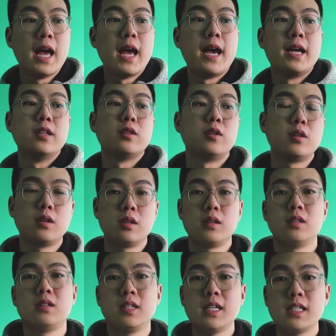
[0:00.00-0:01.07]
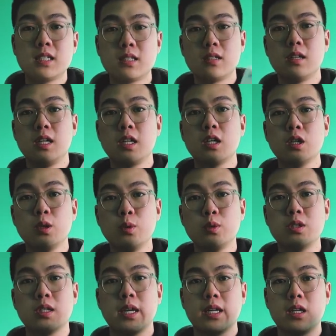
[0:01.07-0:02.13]
And this
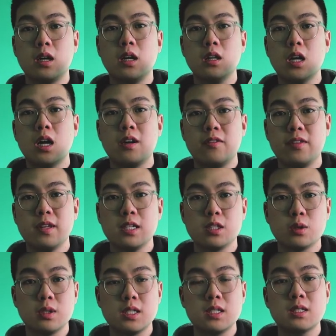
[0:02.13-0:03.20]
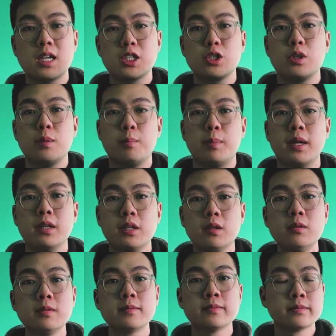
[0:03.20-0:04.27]
includes like a lot of things. So this is actually a
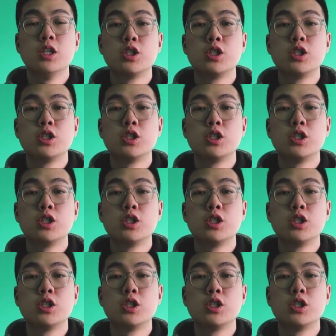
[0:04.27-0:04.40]
bundle.